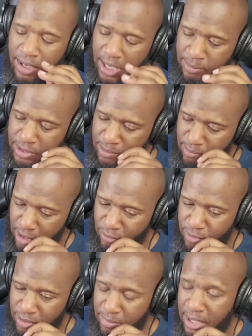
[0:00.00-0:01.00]
I'm getting my
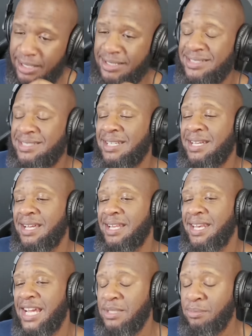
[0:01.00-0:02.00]
ring back because
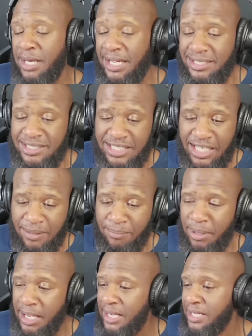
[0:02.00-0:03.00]
that's when I can sell it
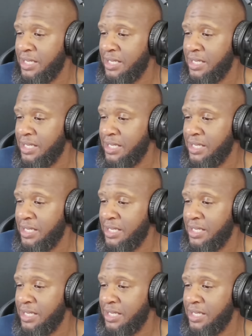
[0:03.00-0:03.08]
back,